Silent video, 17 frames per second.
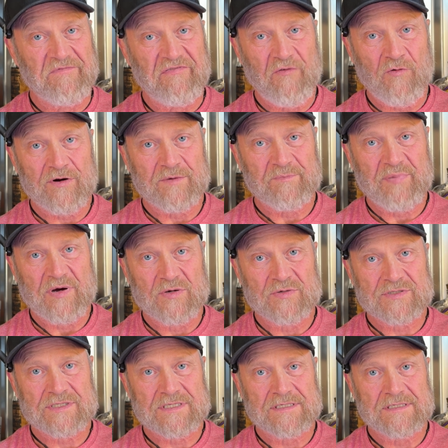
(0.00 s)
forum
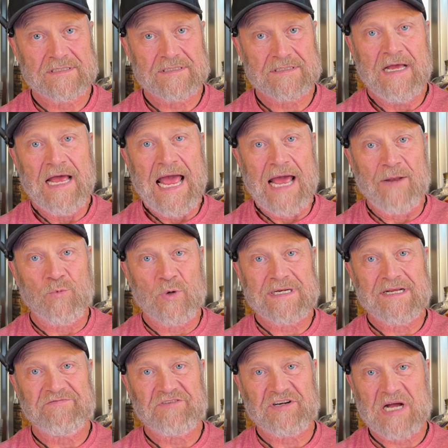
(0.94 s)
posts, and
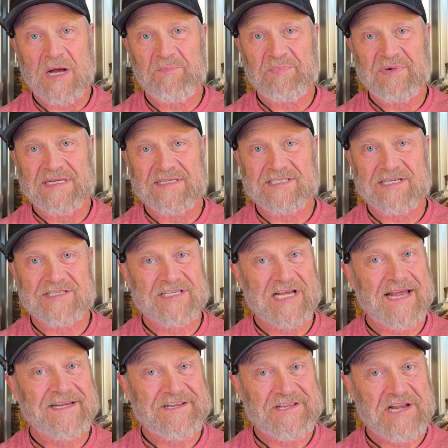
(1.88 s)
whatever companies
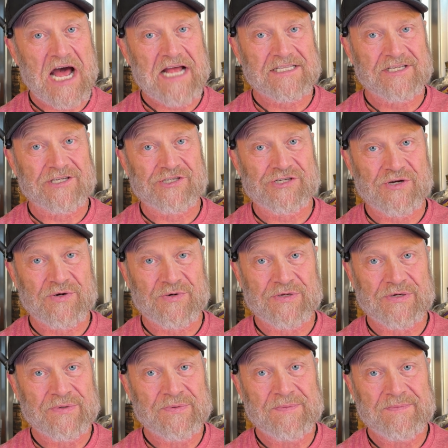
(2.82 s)
decide not to show
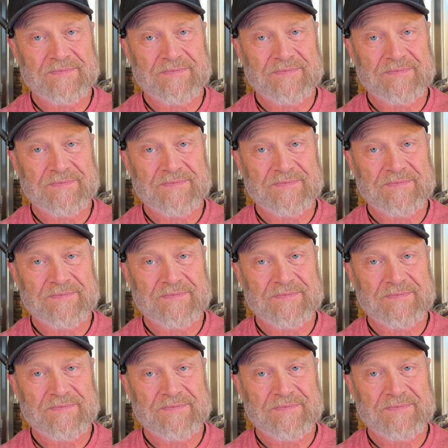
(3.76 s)
you.